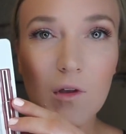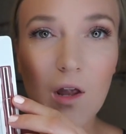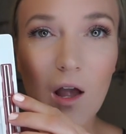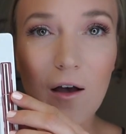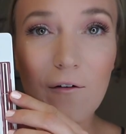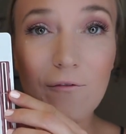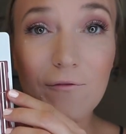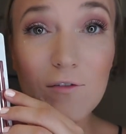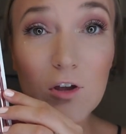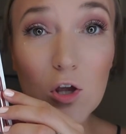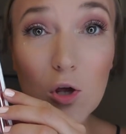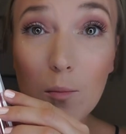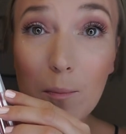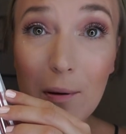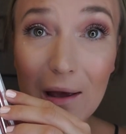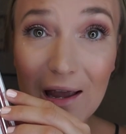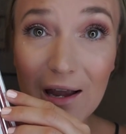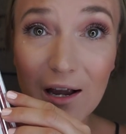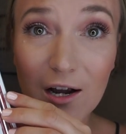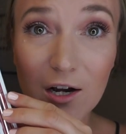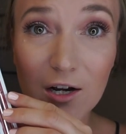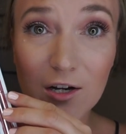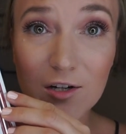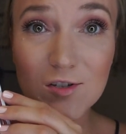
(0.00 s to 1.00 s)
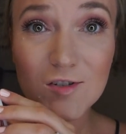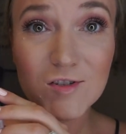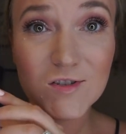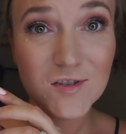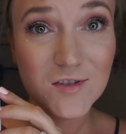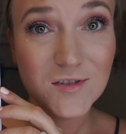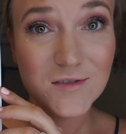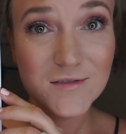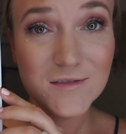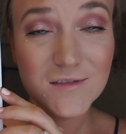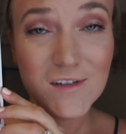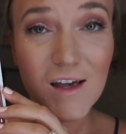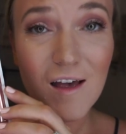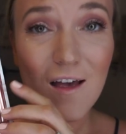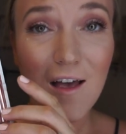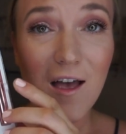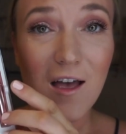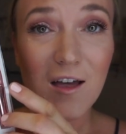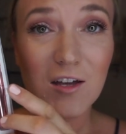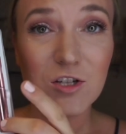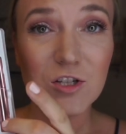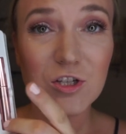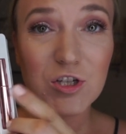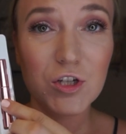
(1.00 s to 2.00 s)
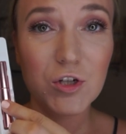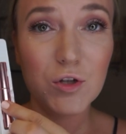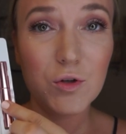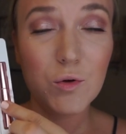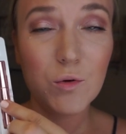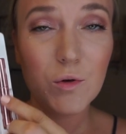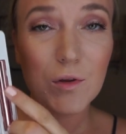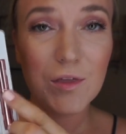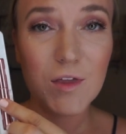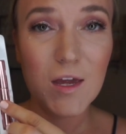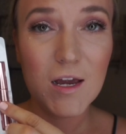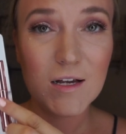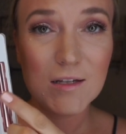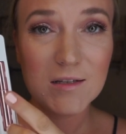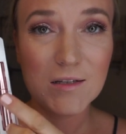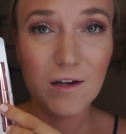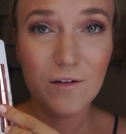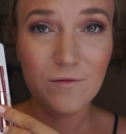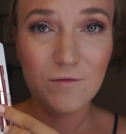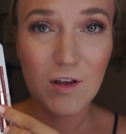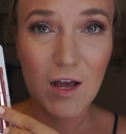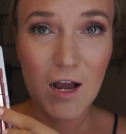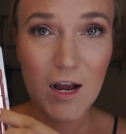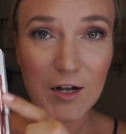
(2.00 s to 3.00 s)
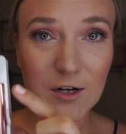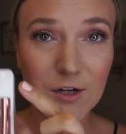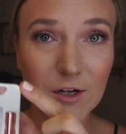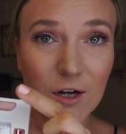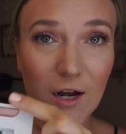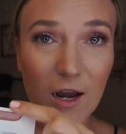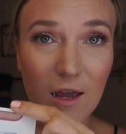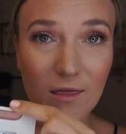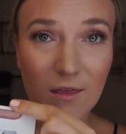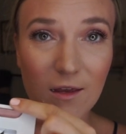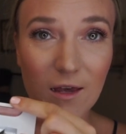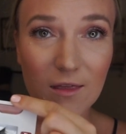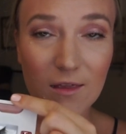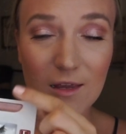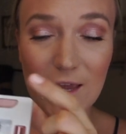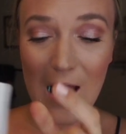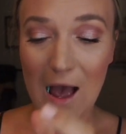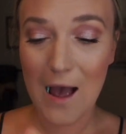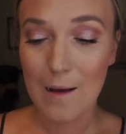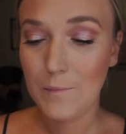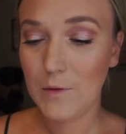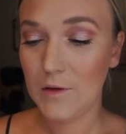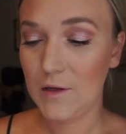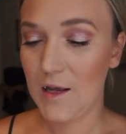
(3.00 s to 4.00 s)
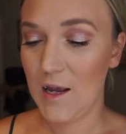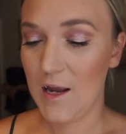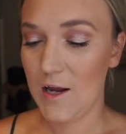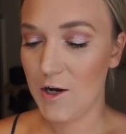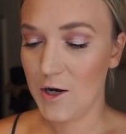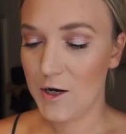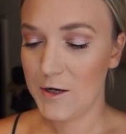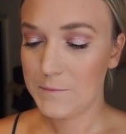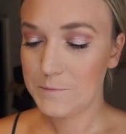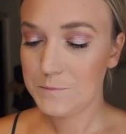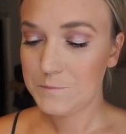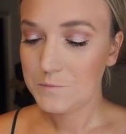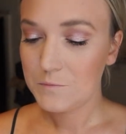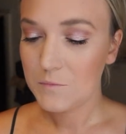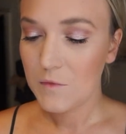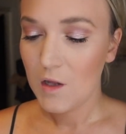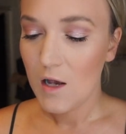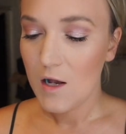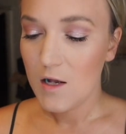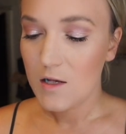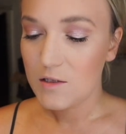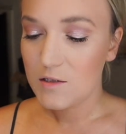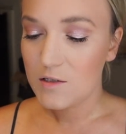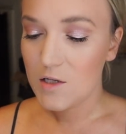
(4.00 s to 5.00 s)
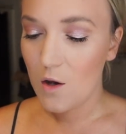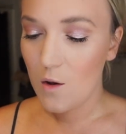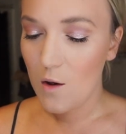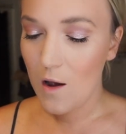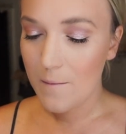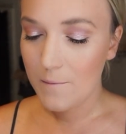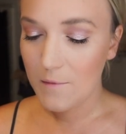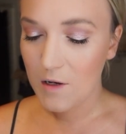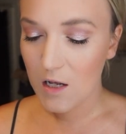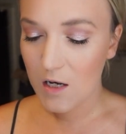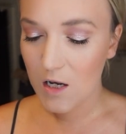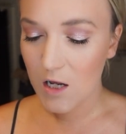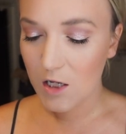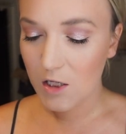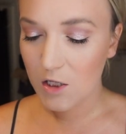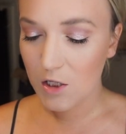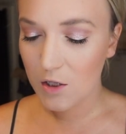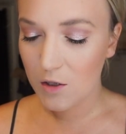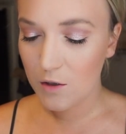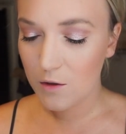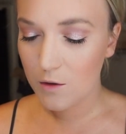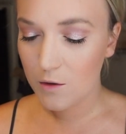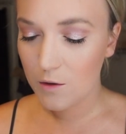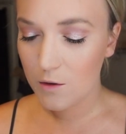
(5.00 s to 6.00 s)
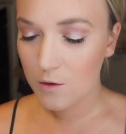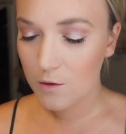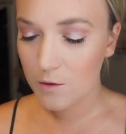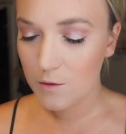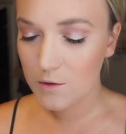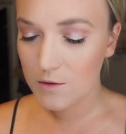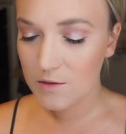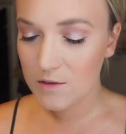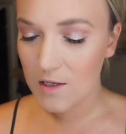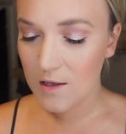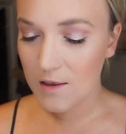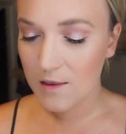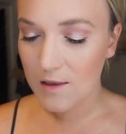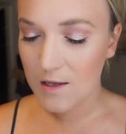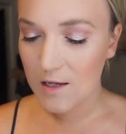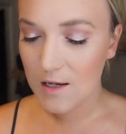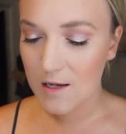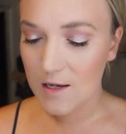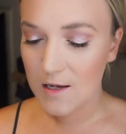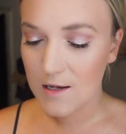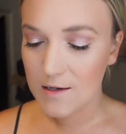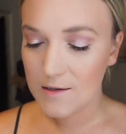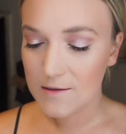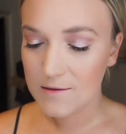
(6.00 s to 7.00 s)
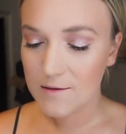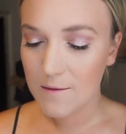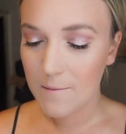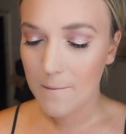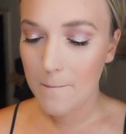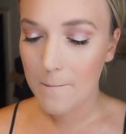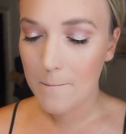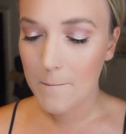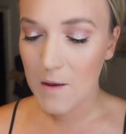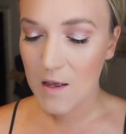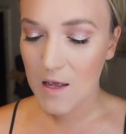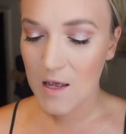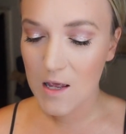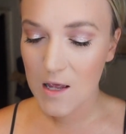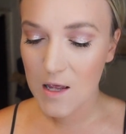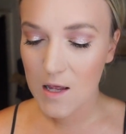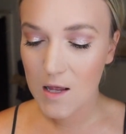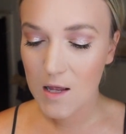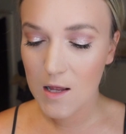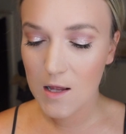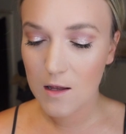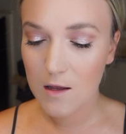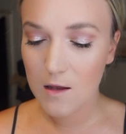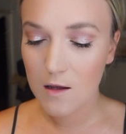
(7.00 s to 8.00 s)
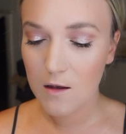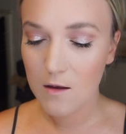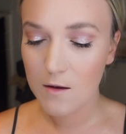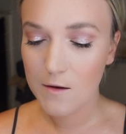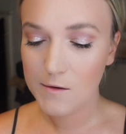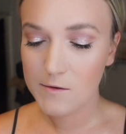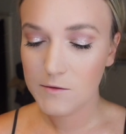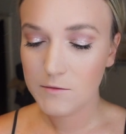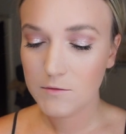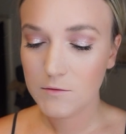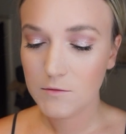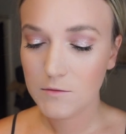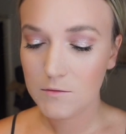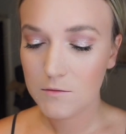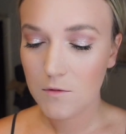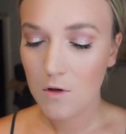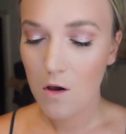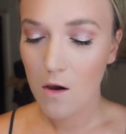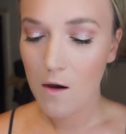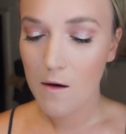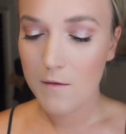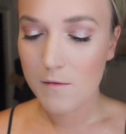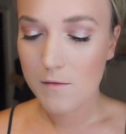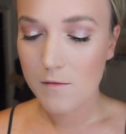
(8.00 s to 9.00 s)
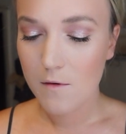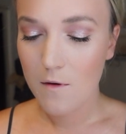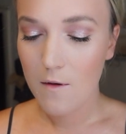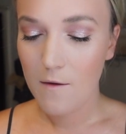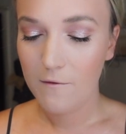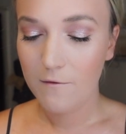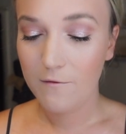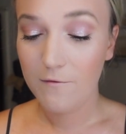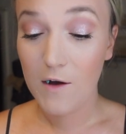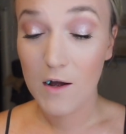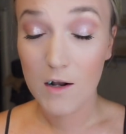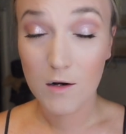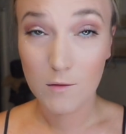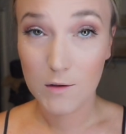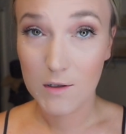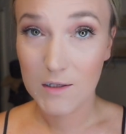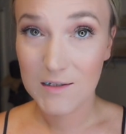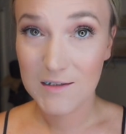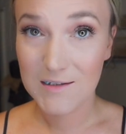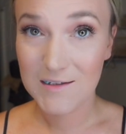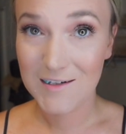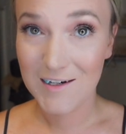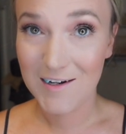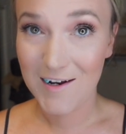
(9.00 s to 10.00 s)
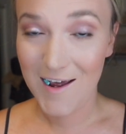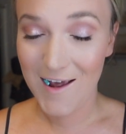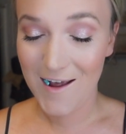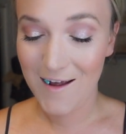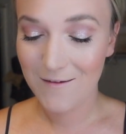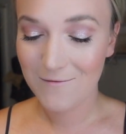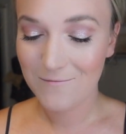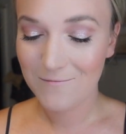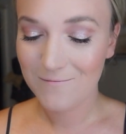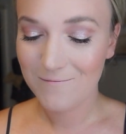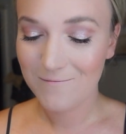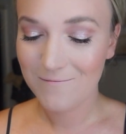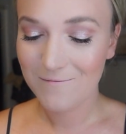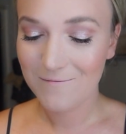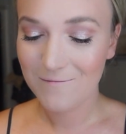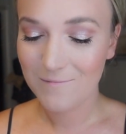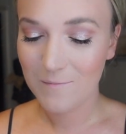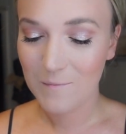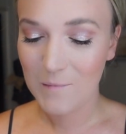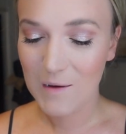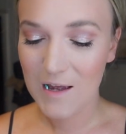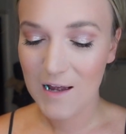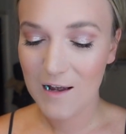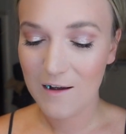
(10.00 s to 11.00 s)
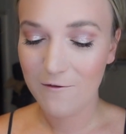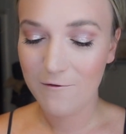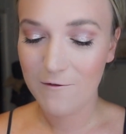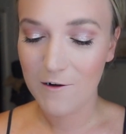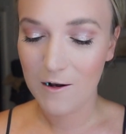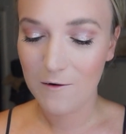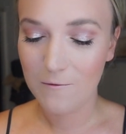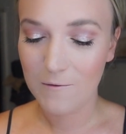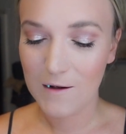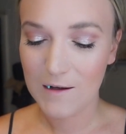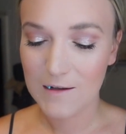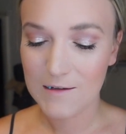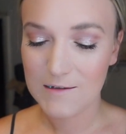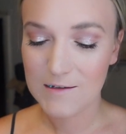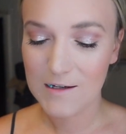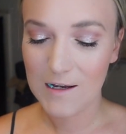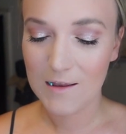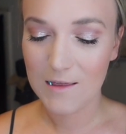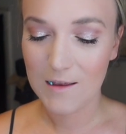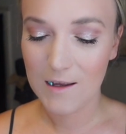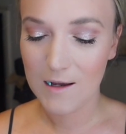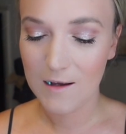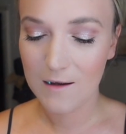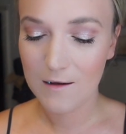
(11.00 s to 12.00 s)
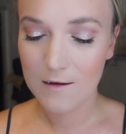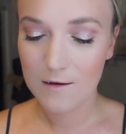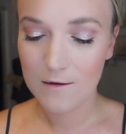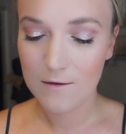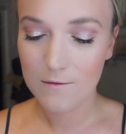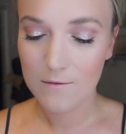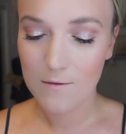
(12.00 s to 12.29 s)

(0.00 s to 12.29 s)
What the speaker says: a few pairs, two things of liner, and then the applicator. So I'm gonna use these big, fun ones today. Big, fun ones, I think.